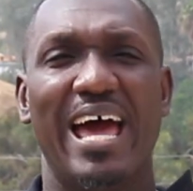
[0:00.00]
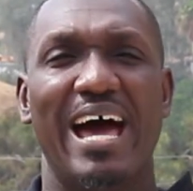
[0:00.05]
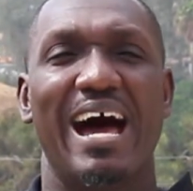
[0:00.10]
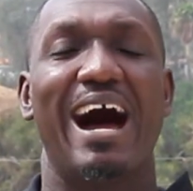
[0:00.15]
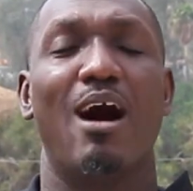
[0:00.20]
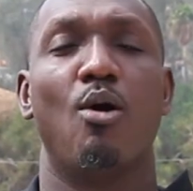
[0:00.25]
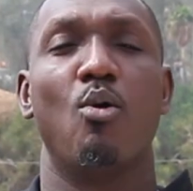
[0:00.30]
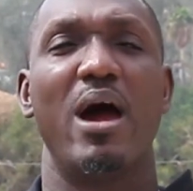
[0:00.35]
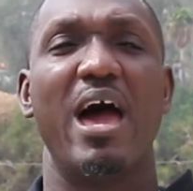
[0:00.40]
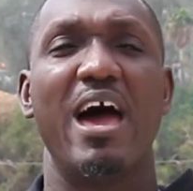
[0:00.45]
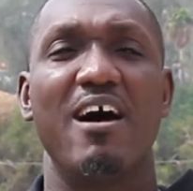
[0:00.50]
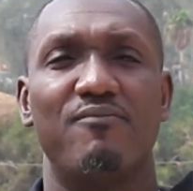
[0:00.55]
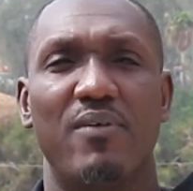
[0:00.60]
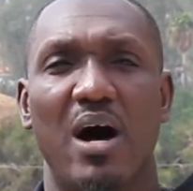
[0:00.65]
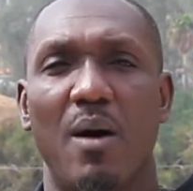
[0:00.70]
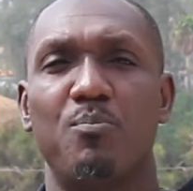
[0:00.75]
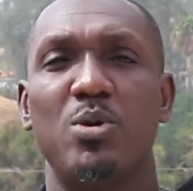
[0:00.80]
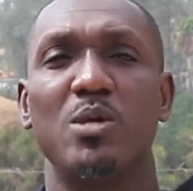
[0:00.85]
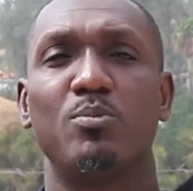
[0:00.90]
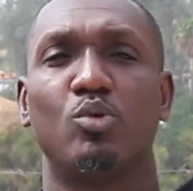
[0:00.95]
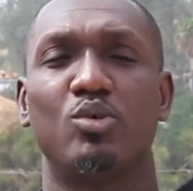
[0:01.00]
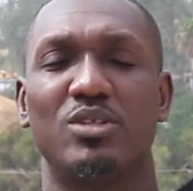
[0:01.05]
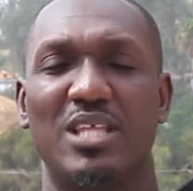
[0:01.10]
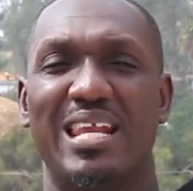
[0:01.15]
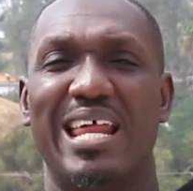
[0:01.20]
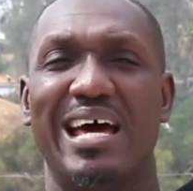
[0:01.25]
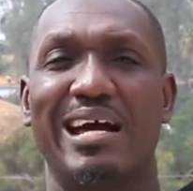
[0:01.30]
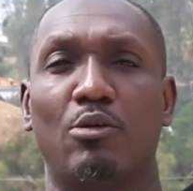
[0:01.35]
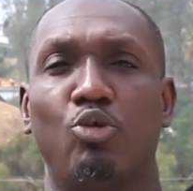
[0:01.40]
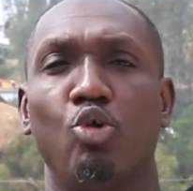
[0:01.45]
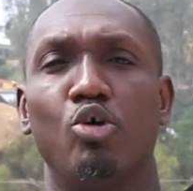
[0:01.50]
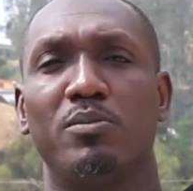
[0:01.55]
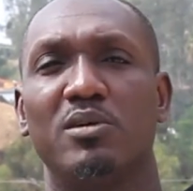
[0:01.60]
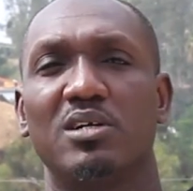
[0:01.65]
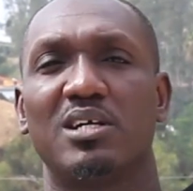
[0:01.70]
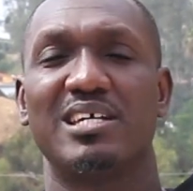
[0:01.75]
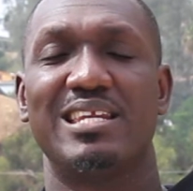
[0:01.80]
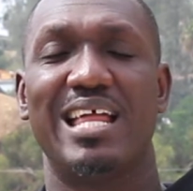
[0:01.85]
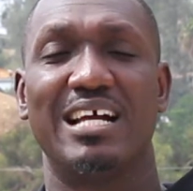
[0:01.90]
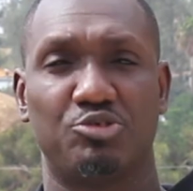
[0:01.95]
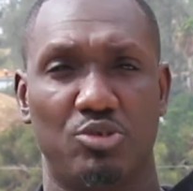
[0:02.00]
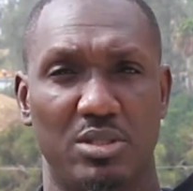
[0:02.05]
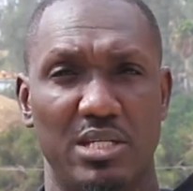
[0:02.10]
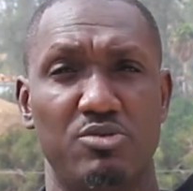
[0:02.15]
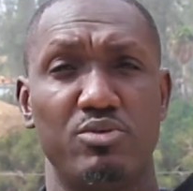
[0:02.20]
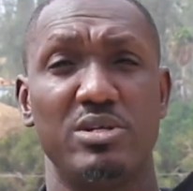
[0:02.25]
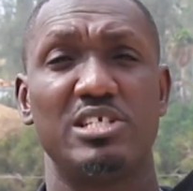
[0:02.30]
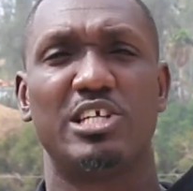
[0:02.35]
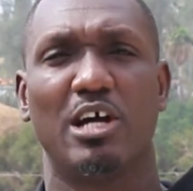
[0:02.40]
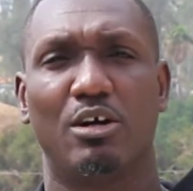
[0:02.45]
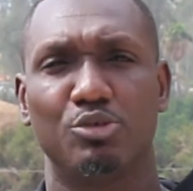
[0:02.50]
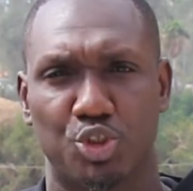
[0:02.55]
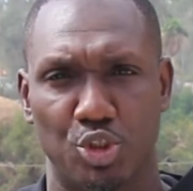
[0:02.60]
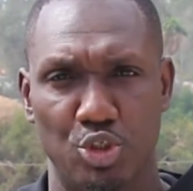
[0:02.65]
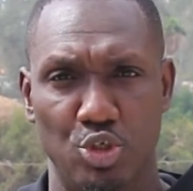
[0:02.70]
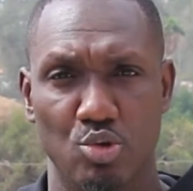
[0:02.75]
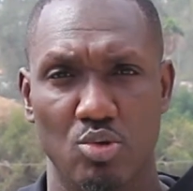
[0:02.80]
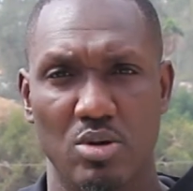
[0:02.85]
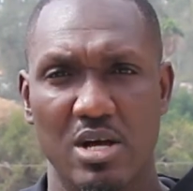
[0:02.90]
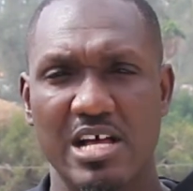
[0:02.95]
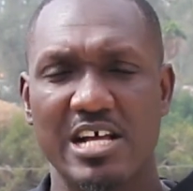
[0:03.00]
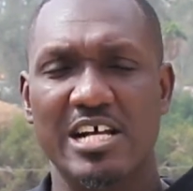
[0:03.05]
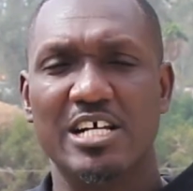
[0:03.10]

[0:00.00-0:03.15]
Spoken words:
However, people that are global can actually reach out to you.